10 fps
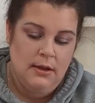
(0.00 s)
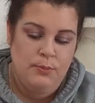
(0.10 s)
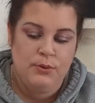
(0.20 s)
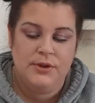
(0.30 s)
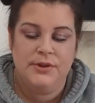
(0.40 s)

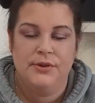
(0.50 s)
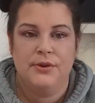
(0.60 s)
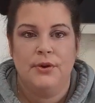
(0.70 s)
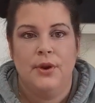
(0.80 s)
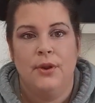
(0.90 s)
bristles
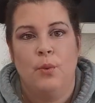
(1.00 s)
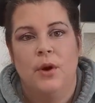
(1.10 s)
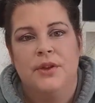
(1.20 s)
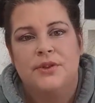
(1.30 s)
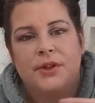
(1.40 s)
are on the
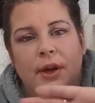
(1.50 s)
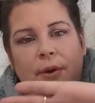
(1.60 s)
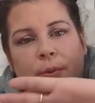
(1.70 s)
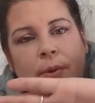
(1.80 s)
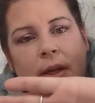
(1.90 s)
one side
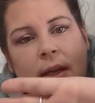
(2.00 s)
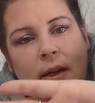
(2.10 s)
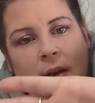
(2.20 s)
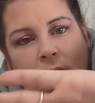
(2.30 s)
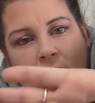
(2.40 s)
only.